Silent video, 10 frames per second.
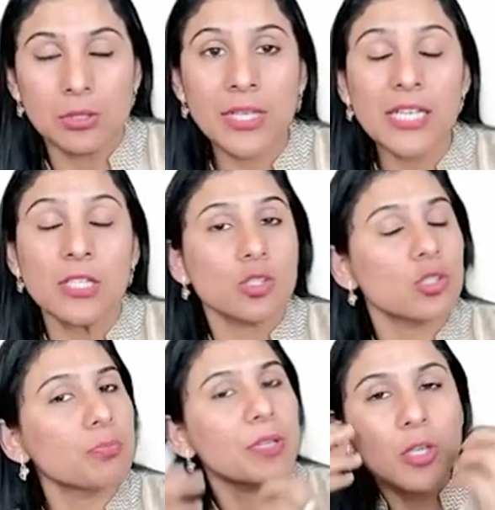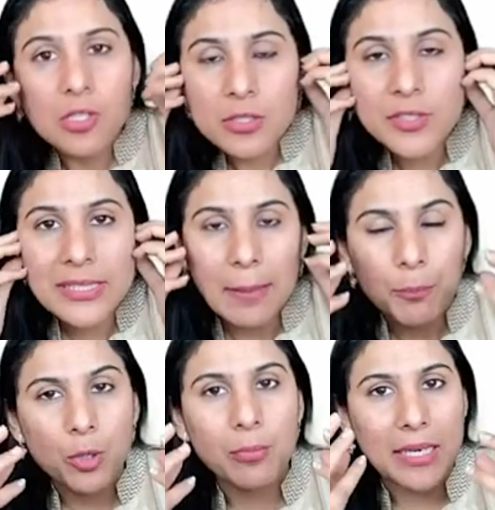Okay, so because of the
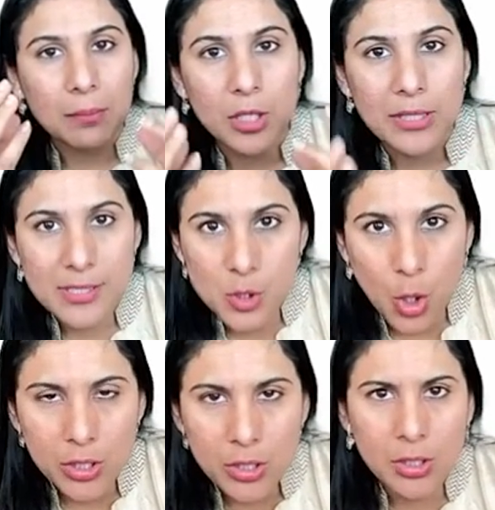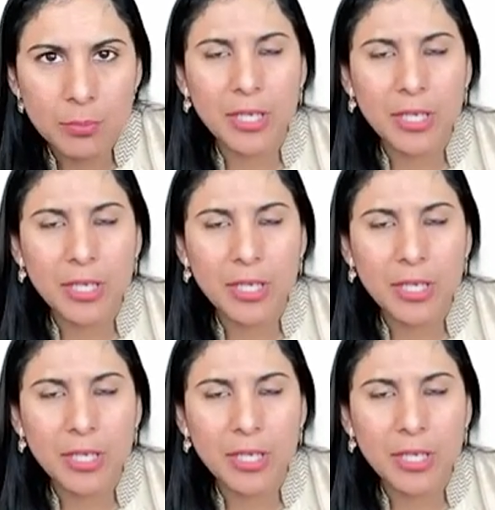temporomandibular disorder,